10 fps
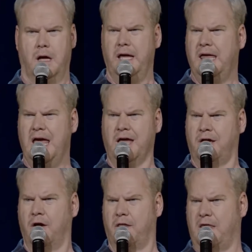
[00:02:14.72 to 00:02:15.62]
I can't
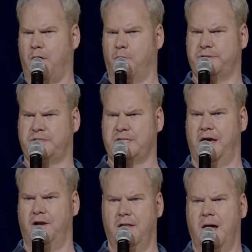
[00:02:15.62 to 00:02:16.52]
go to that
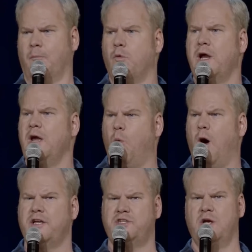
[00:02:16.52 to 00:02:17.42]
recital. I'm
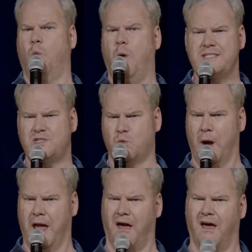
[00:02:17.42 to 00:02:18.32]
re-watching West
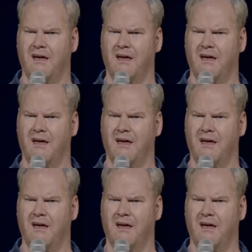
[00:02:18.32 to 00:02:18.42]
Wing.